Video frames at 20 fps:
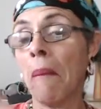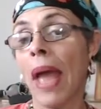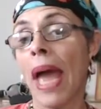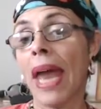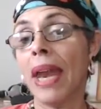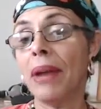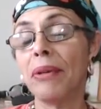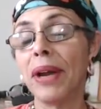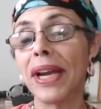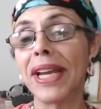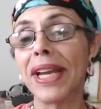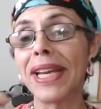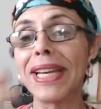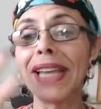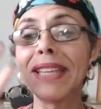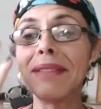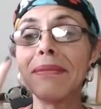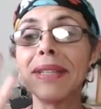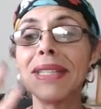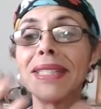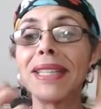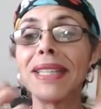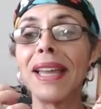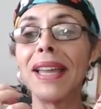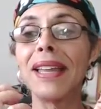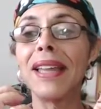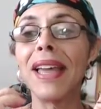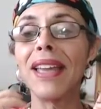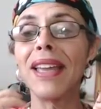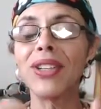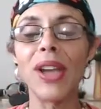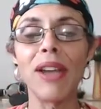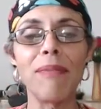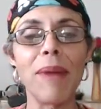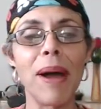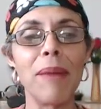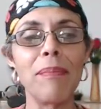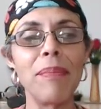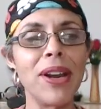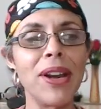I didn't recognize him. He says, I shaved
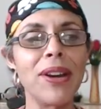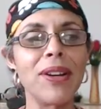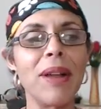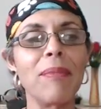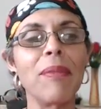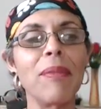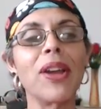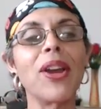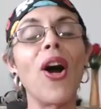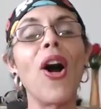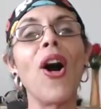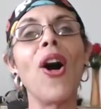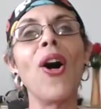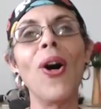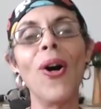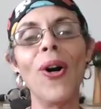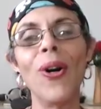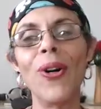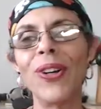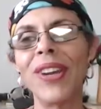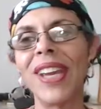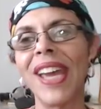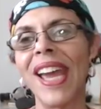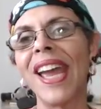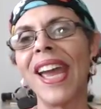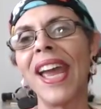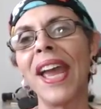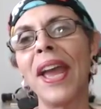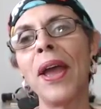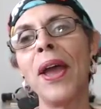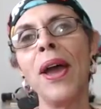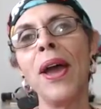my beard. And I'm like, oh, okay.